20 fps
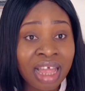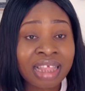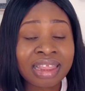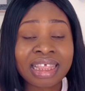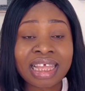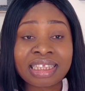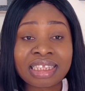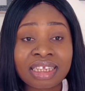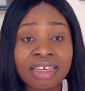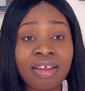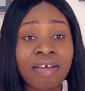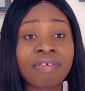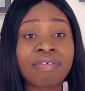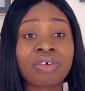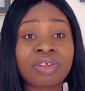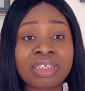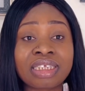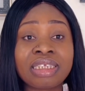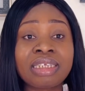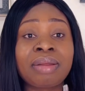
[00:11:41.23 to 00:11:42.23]
13,
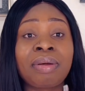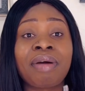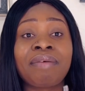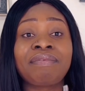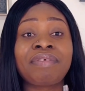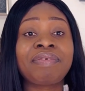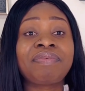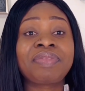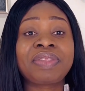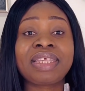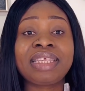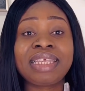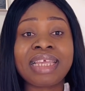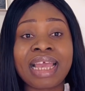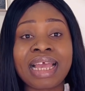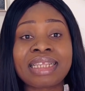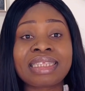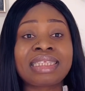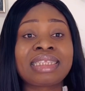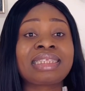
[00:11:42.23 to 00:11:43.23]
14, 15
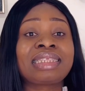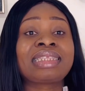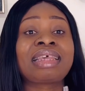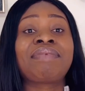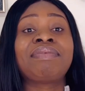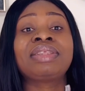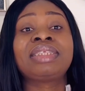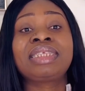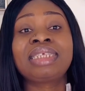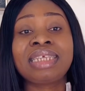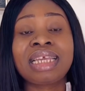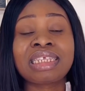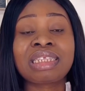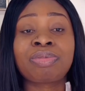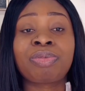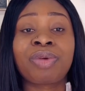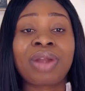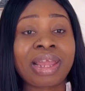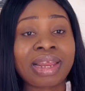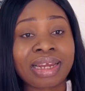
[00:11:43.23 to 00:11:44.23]
years, 17 years
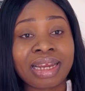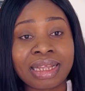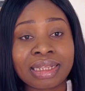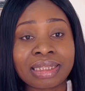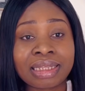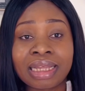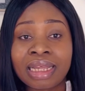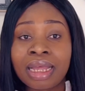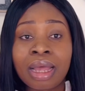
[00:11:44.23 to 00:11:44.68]
pregnant.